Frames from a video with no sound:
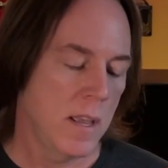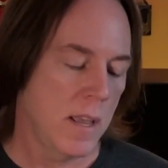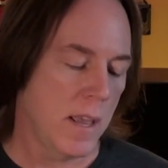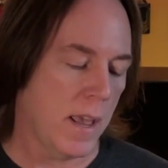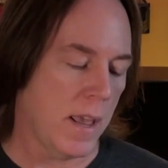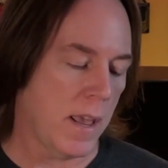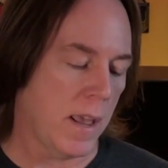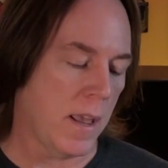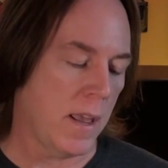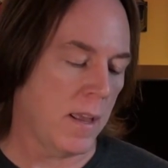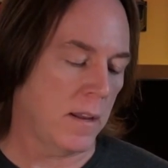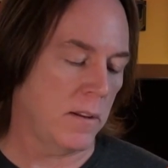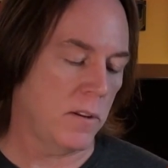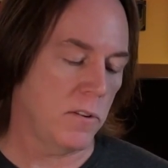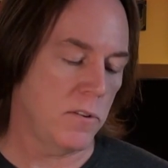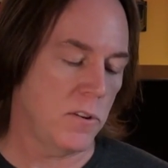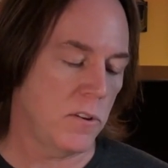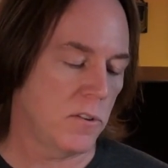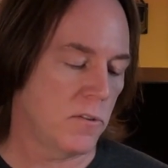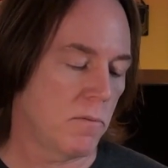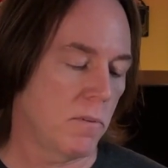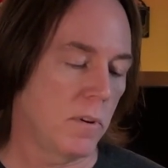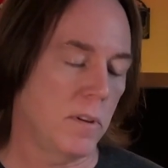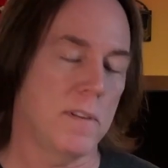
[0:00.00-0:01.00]
And they're
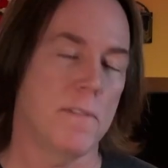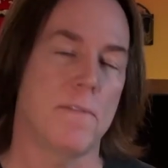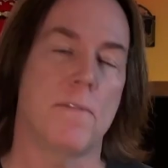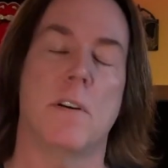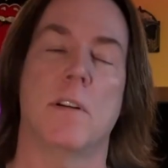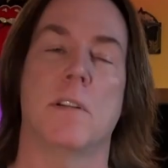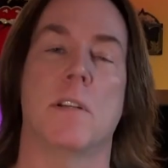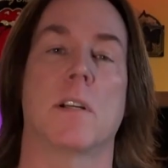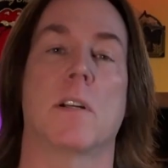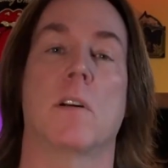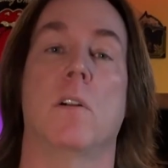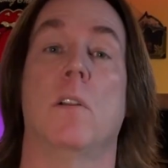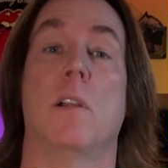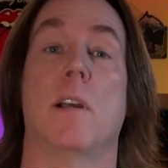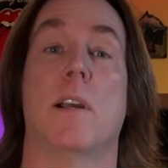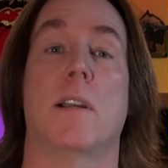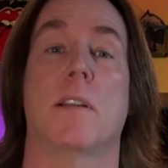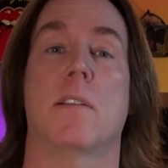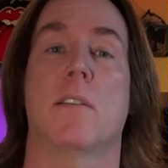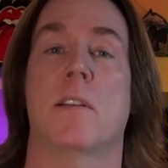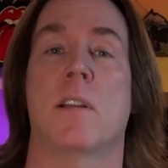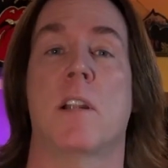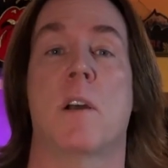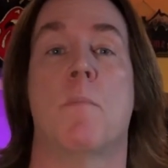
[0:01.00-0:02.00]
just really fun to
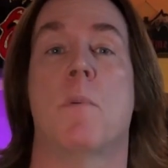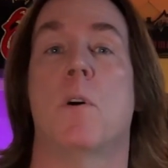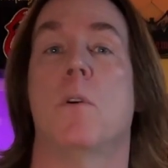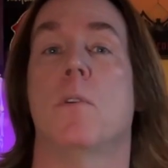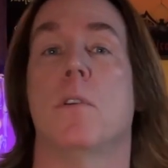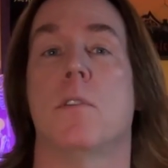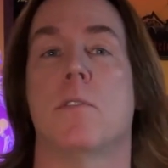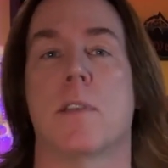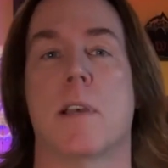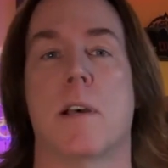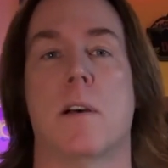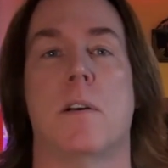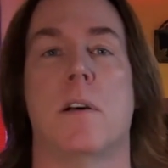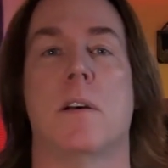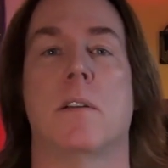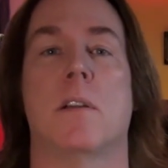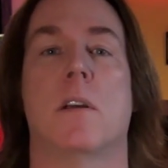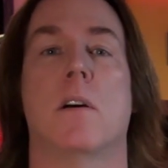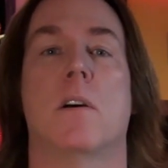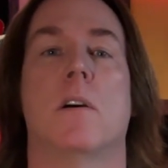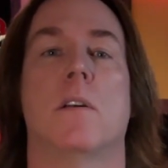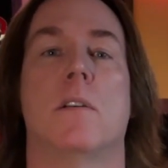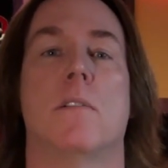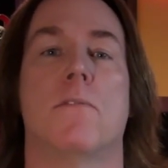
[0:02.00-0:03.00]
collect, and I'm always out on the
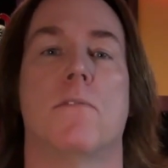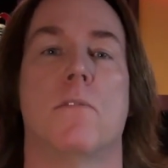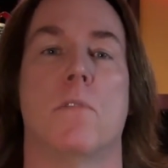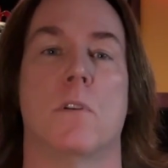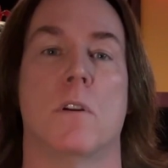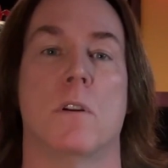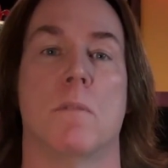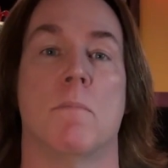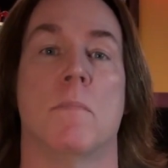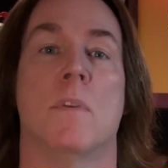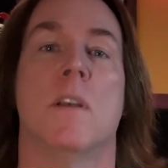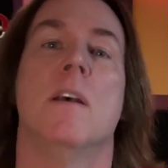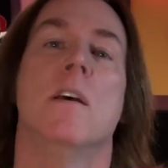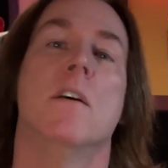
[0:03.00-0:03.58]
hunt for them.